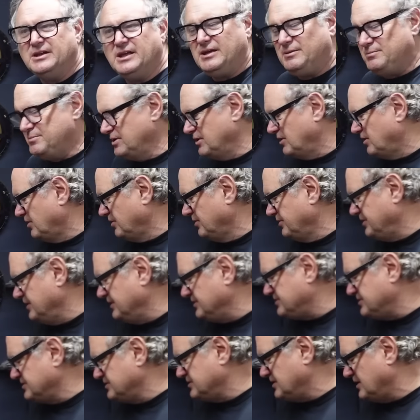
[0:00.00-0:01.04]
neat build.
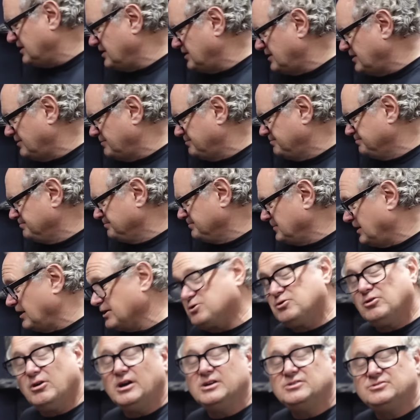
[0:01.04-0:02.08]
This is a
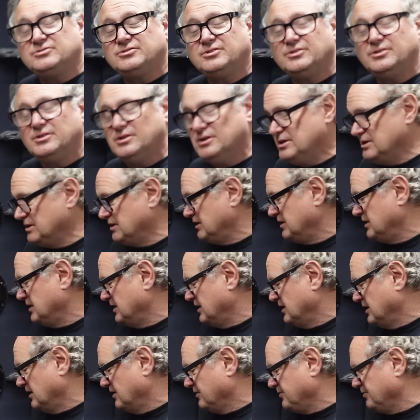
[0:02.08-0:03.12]
Chrysler
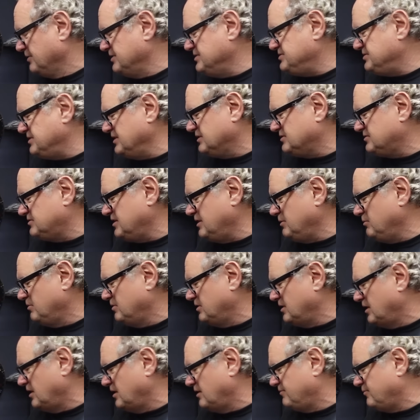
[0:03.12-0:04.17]
360 with
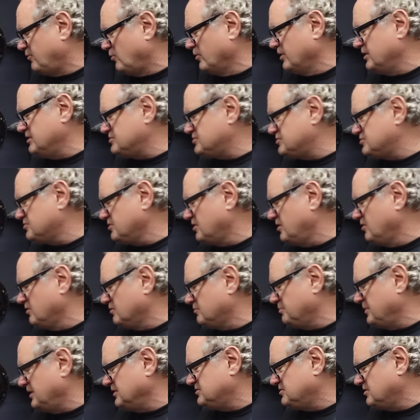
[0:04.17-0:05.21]
a 4-inch
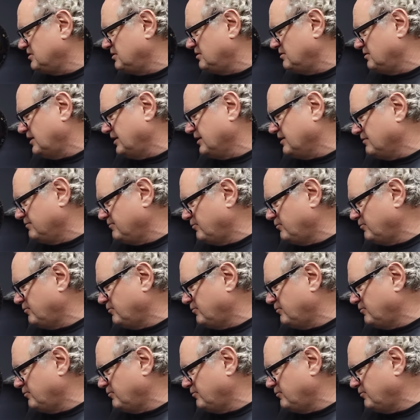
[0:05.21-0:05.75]
stroke. Makes it like a